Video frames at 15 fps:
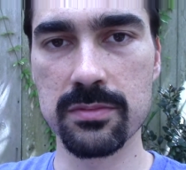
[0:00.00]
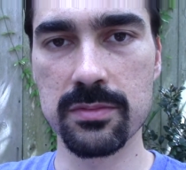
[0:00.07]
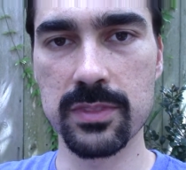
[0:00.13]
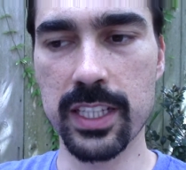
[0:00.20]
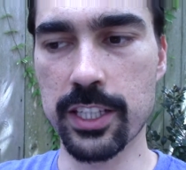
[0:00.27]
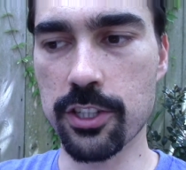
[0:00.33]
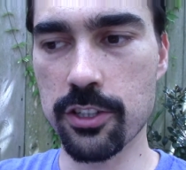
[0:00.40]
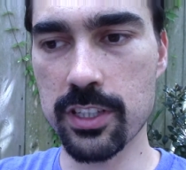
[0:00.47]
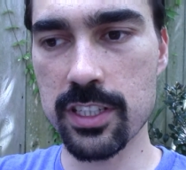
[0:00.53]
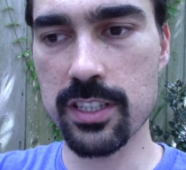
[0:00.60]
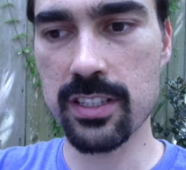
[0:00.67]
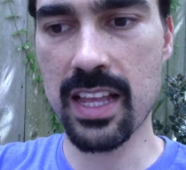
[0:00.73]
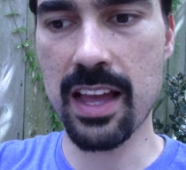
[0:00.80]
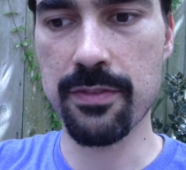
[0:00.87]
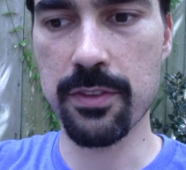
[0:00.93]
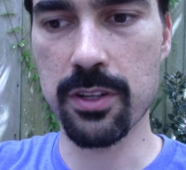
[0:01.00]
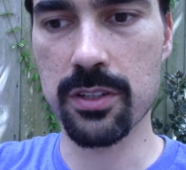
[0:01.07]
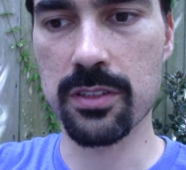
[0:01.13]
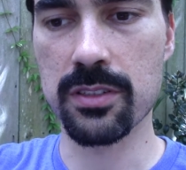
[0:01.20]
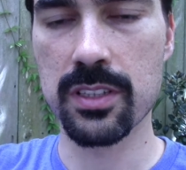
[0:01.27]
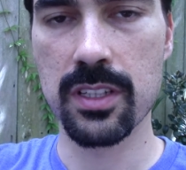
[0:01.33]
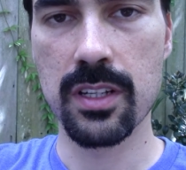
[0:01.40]
Like, you can just have
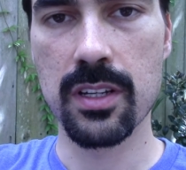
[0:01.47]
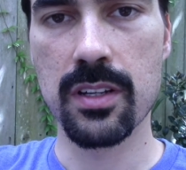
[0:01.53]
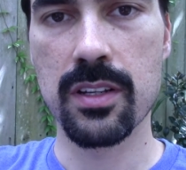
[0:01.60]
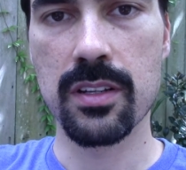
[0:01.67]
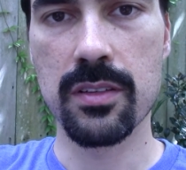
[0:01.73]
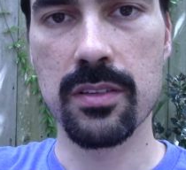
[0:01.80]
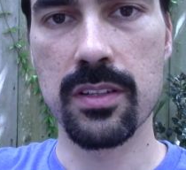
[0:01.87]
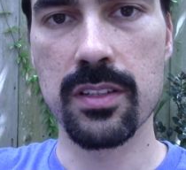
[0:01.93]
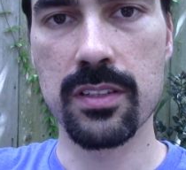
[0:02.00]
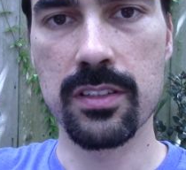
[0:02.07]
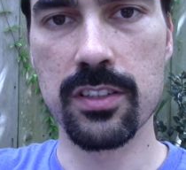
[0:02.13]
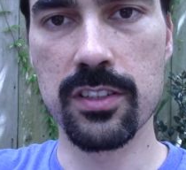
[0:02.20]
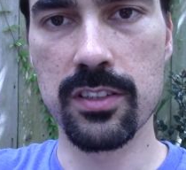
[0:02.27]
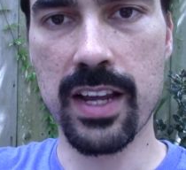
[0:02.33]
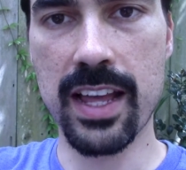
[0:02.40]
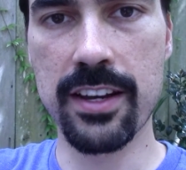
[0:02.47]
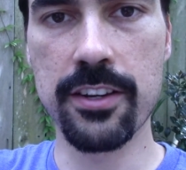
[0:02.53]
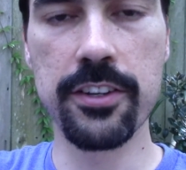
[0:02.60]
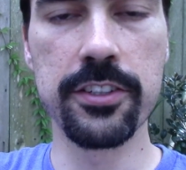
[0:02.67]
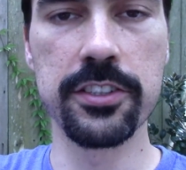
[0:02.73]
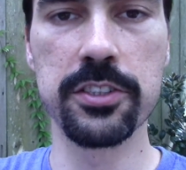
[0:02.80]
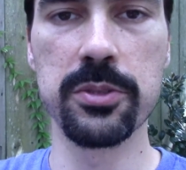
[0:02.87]
your
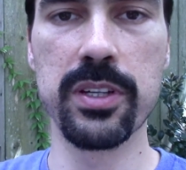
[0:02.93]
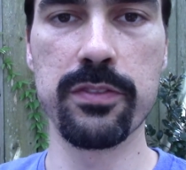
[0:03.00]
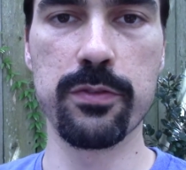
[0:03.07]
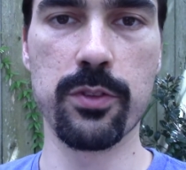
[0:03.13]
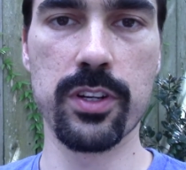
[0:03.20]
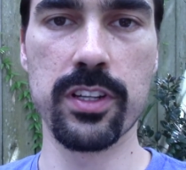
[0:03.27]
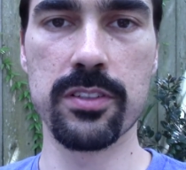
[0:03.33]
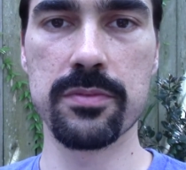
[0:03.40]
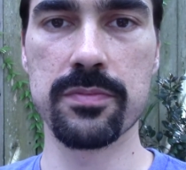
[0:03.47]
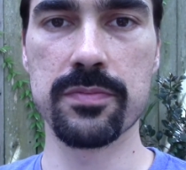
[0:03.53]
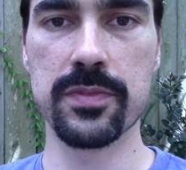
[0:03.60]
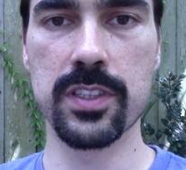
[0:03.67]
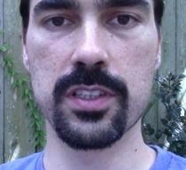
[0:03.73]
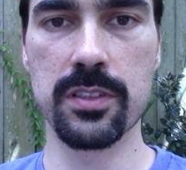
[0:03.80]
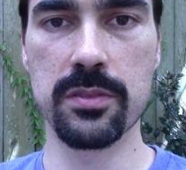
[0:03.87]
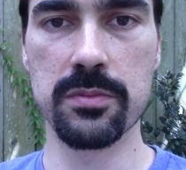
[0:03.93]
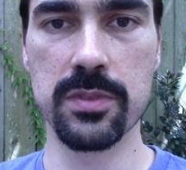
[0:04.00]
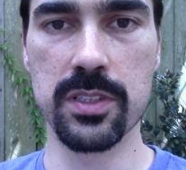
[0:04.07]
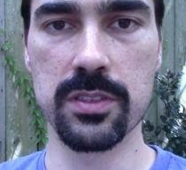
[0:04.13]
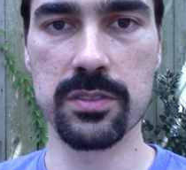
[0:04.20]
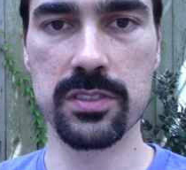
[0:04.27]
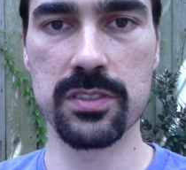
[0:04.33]
editor do it for you,
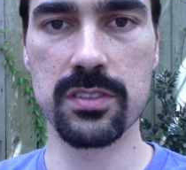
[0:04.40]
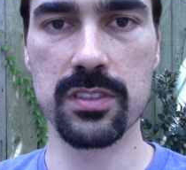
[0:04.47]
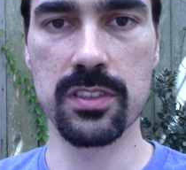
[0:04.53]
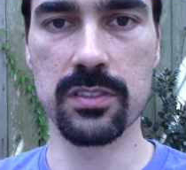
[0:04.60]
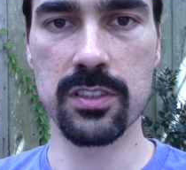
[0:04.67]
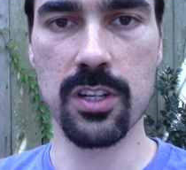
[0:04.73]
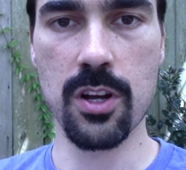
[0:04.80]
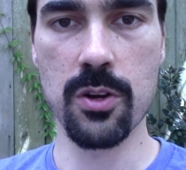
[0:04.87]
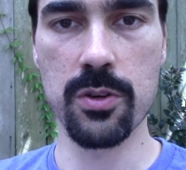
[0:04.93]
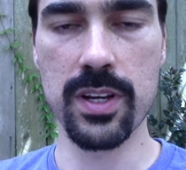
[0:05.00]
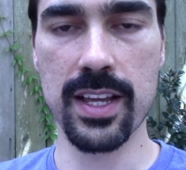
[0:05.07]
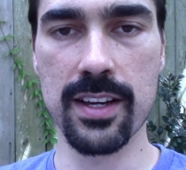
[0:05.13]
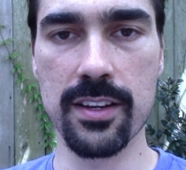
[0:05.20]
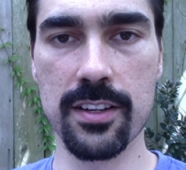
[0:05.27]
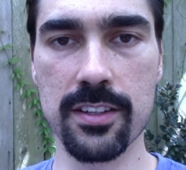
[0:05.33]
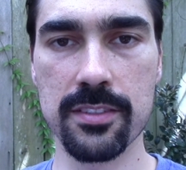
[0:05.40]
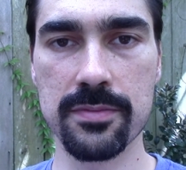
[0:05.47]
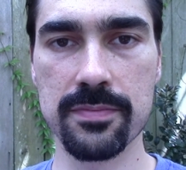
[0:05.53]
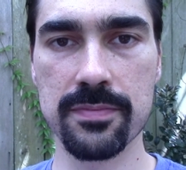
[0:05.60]
your code editor.